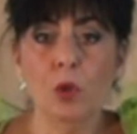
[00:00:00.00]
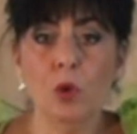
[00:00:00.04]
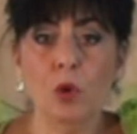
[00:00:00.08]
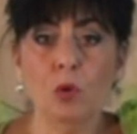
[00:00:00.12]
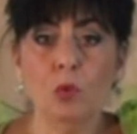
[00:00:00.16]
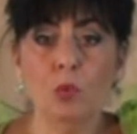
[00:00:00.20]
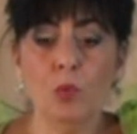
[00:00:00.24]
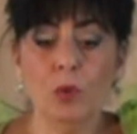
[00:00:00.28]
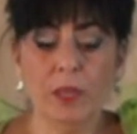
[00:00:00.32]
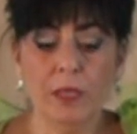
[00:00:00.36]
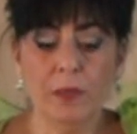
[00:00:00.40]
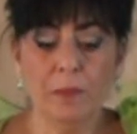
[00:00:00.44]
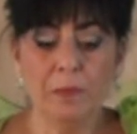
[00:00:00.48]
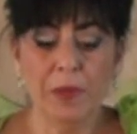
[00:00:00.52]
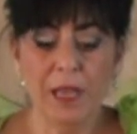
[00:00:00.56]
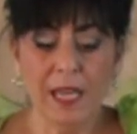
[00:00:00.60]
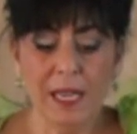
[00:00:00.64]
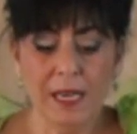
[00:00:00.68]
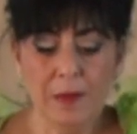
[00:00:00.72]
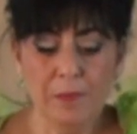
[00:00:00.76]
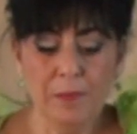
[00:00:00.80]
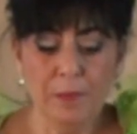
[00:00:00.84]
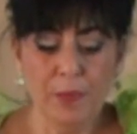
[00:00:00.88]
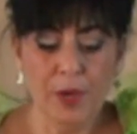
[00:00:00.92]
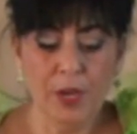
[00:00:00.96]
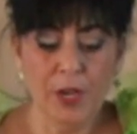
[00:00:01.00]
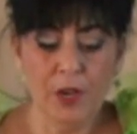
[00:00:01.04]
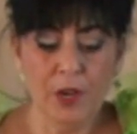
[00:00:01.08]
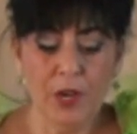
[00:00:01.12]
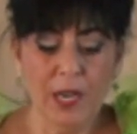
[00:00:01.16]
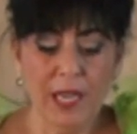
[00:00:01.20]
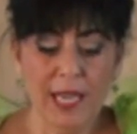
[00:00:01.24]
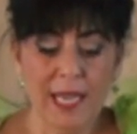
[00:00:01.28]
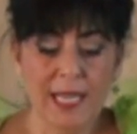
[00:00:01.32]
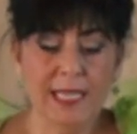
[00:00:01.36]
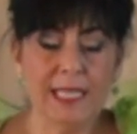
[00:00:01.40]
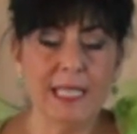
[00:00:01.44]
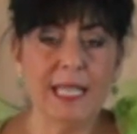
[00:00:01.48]
along with the peanut
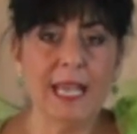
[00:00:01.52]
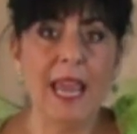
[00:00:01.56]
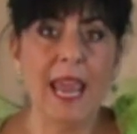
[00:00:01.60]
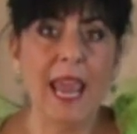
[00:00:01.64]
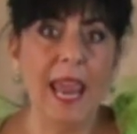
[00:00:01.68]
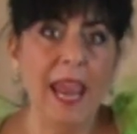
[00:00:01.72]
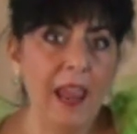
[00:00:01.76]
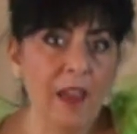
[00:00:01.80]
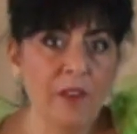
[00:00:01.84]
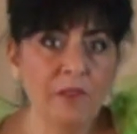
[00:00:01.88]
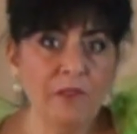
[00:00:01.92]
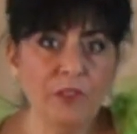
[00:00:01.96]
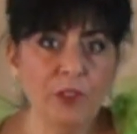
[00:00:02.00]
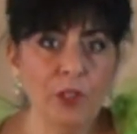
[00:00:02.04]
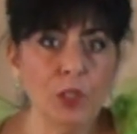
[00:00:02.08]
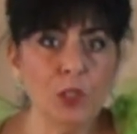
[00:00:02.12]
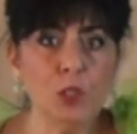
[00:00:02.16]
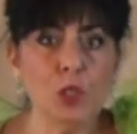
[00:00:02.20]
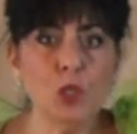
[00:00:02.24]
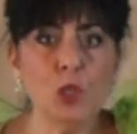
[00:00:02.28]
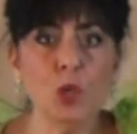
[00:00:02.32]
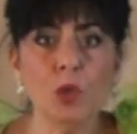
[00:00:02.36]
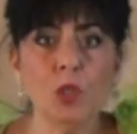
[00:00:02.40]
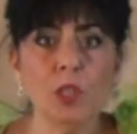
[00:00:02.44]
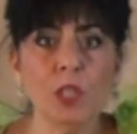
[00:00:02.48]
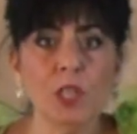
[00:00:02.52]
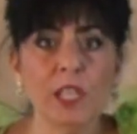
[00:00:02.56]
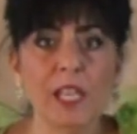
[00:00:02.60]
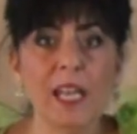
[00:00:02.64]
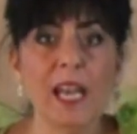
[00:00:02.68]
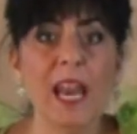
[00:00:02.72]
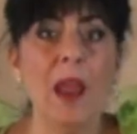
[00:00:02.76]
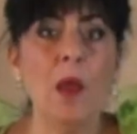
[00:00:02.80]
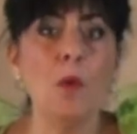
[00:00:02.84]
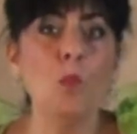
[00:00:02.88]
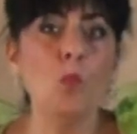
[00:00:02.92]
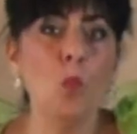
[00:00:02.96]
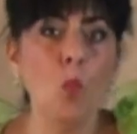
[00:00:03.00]
butter is a handful of
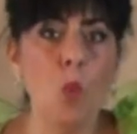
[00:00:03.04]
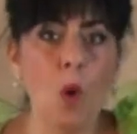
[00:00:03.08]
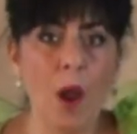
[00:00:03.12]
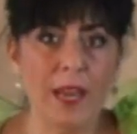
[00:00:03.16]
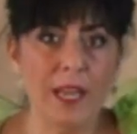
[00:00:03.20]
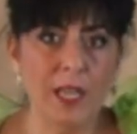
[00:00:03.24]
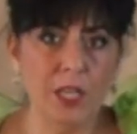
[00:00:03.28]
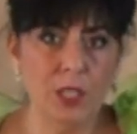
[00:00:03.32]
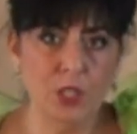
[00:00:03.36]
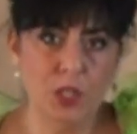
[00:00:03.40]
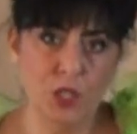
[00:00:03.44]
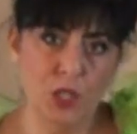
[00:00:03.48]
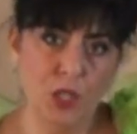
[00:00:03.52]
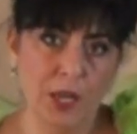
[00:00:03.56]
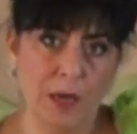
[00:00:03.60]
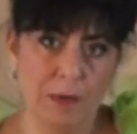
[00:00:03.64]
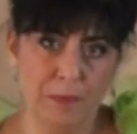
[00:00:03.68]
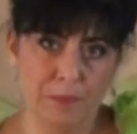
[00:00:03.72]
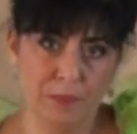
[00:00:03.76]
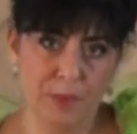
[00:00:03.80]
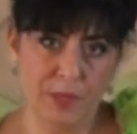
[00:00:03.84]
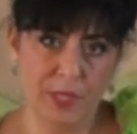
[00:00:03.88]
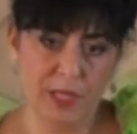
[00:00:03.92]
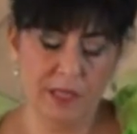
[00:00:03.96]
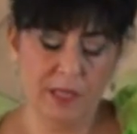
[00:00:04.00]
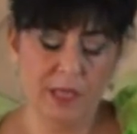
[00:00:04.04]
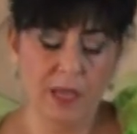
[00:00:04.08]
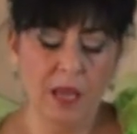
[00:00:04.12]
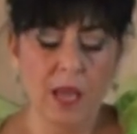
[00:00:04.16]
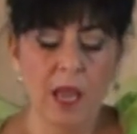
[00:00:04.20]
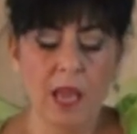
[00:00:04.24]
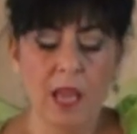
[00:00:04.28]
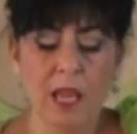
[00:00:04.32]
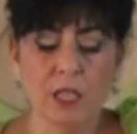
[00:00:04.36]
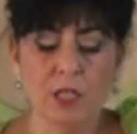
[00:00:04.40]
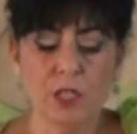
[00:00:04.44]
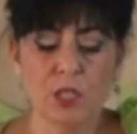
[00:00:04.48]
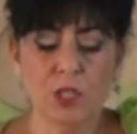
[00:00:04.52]
chocolate and white chips.
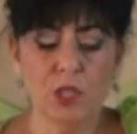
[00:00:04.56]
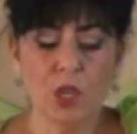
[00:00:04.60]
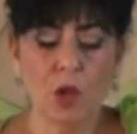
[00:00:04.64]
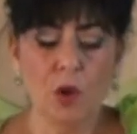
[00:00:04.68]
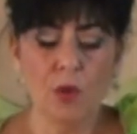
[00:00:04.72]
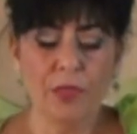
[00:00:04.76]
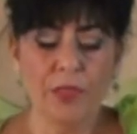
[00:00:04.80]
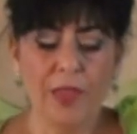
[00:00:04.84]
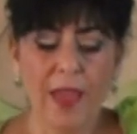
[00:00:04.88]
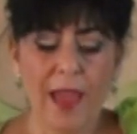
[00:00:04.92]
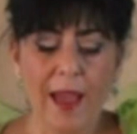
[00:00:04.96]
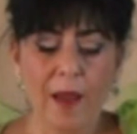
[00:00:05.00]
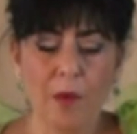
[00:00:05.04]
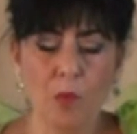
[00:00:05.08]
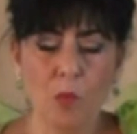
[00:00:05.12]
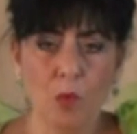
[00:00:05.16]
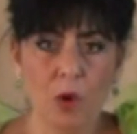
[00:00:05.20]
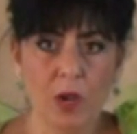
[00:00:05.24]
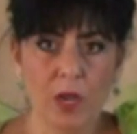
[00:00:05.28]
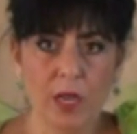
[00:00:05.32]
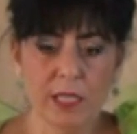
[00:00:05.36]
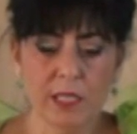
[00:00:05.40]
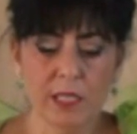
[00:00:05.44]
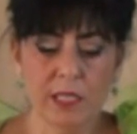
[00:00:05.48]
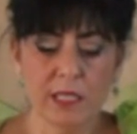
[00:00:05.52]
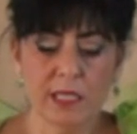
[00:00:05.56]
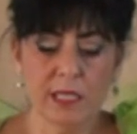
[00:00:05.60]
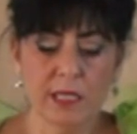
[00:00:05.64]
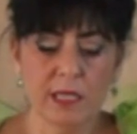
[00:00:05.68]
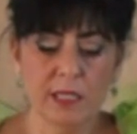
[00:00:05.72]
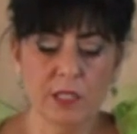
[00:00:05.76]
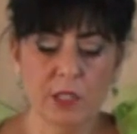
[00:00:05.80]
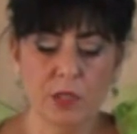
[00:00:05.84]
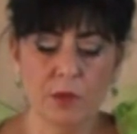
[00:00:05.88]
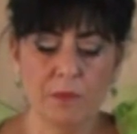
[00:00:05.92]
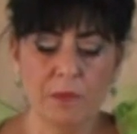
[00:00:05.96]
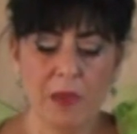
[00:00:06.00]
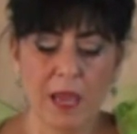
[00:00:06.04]
So that was
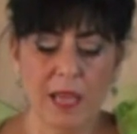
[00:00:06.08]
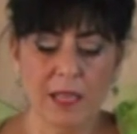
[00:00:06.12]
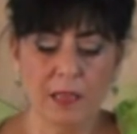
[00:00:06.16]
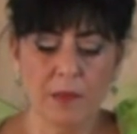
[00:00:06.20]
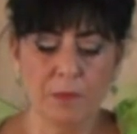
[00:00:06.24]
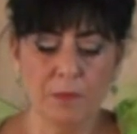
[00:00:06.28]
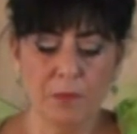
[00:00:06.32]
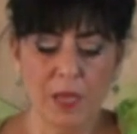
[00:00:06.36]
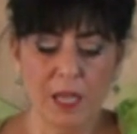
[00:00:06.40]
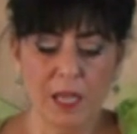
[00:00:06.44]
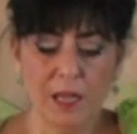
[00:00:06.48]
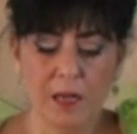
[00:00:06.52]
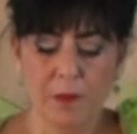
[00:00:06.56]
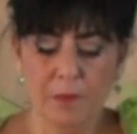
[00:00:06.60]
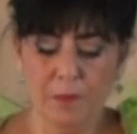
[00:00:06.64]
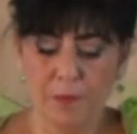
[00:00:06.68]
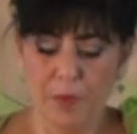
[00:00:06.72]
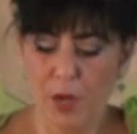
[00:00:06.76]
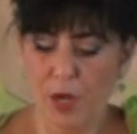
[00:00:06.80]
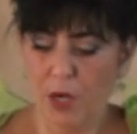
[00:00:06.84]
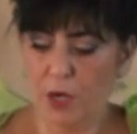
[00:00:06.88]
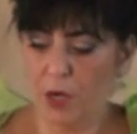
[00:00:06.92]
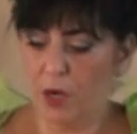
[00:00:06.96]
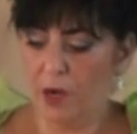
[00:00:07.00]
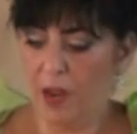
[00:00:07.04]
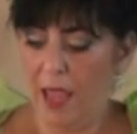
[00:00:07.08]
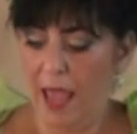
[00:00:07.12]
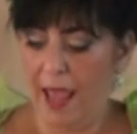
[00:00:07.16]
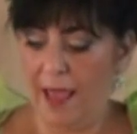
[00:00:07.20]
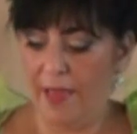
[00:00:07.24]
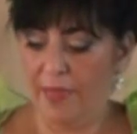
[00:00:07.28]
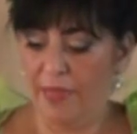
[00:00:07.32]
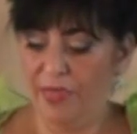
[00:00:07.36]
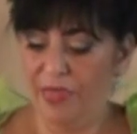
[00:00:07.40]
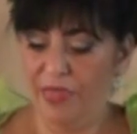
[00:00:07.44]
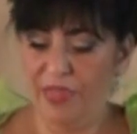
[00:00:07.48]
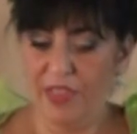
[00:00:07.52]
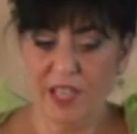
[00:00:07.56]
to make the peanut butter.
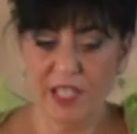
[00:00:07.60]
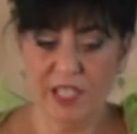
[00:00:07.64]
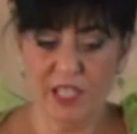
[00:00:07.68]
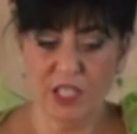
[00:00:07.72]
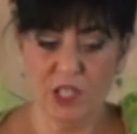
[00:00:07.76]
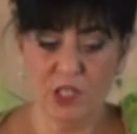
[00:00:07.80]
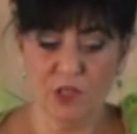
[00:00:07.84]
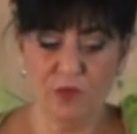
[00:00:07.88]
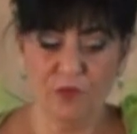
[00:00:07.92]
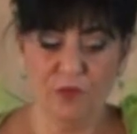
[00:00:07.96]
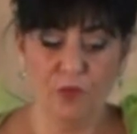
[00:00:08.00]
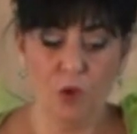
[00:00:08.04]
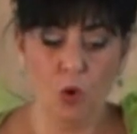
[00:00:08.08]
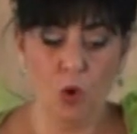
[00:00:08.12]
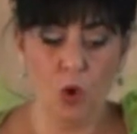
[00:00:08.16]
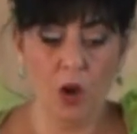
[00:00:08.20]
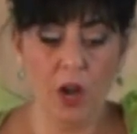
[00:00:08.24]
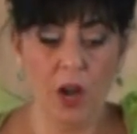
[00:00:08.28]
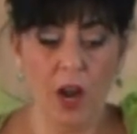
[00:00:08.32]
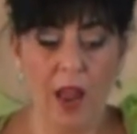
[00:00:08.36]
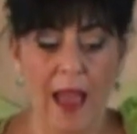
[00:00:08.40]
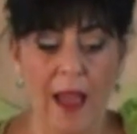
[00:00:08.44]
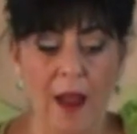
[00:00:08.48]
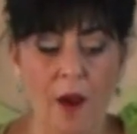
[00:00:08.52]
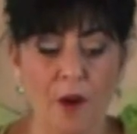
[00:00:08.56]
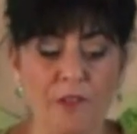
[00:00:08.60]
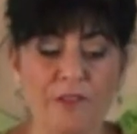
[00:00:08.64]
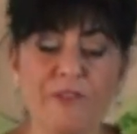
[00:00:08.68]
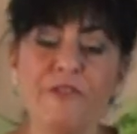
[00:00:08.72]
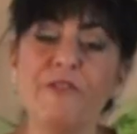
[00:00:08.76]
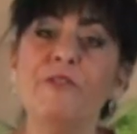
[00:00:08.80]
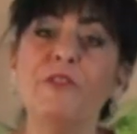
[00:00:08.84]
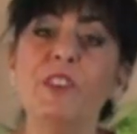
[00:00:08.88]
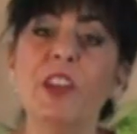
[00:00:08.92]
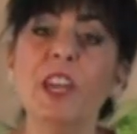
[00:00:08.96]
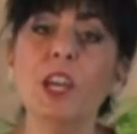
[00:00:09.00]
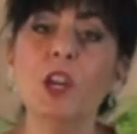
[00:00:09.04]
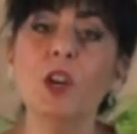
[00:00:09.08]
And this is for our
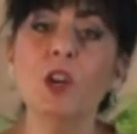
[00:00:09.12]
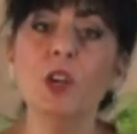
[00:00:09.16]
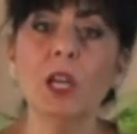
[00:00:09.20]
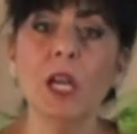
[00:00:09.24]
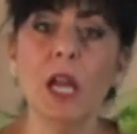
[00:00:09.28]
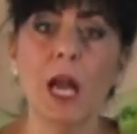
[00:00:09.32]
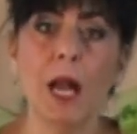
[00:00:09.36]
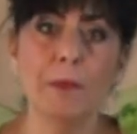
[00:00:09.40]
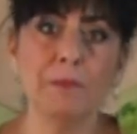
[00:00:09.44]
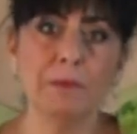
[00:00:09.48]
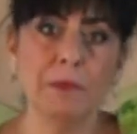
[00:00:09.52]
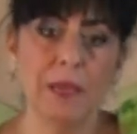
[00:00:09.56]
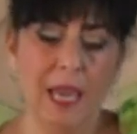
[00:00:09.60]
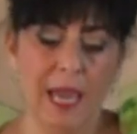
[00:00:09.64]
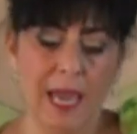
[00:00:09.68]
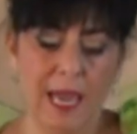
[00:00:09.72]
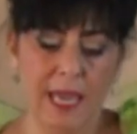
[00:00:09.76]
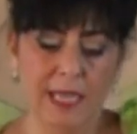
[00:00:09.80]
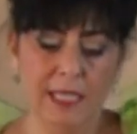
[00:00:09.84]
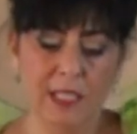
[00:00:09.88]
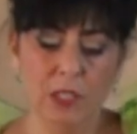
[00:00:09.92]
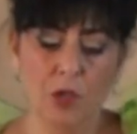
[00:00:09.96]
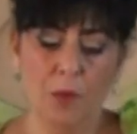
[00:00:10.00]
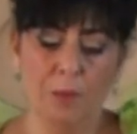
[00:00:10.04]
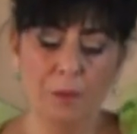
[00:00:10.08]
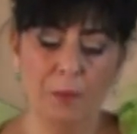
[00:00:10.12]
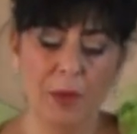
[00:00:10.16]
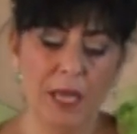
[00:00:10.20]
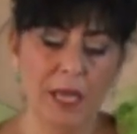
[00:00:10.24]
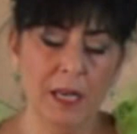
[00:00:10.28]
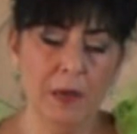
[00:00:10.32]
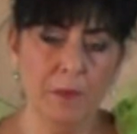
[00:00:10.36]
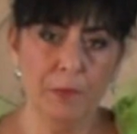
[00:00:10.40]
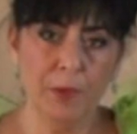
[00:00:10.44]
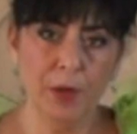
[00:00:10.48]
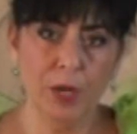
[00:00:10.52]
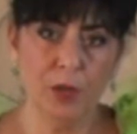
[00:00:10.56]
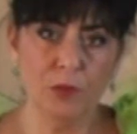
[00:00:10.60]
finger cupcakes, our
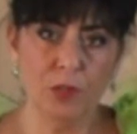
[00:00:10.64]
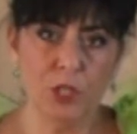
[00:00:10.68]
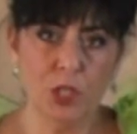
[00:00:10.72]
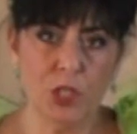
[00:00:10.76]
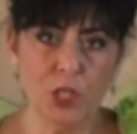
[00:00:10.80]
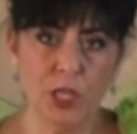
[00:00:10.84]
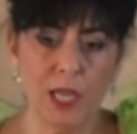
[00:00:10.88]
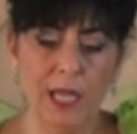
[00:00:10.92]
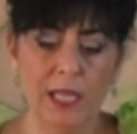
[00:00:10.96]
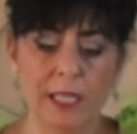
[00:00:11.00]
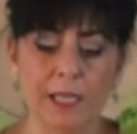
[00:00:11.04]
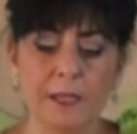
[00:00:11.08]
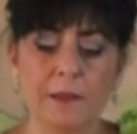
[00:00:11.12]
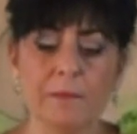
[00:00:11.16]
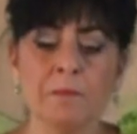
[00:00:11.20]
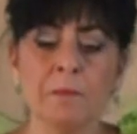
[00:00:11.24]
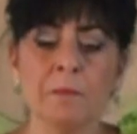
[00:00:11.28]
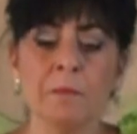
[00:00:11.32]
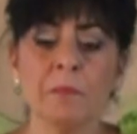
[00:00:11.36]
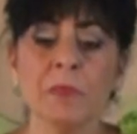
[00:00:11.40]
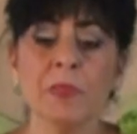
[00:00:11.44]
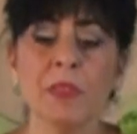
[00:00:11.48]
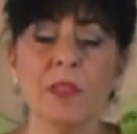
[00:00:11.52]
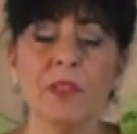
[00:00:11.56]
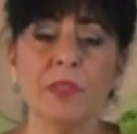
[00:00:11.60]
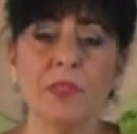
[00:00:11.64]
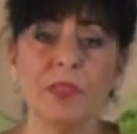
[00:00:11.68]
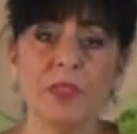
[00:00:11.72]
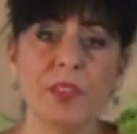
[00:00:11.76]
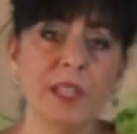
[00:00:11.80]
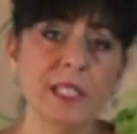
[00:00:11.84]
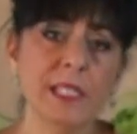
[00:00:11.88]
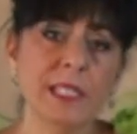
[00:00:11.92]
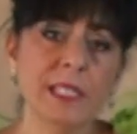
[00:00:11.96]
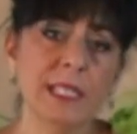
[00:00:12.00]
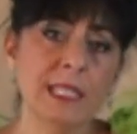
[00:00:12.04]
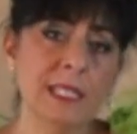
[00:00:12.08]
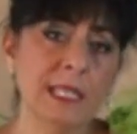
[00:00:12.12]
peanut butter and jelly.
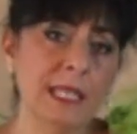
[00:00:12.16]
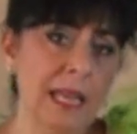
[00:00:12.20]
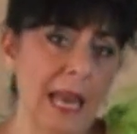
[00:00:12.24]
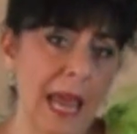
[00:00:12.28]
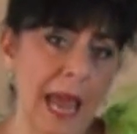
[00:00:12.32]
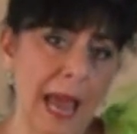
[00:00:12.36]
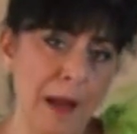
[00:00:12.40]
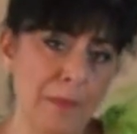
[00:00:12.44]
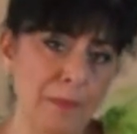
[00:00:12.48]
This is an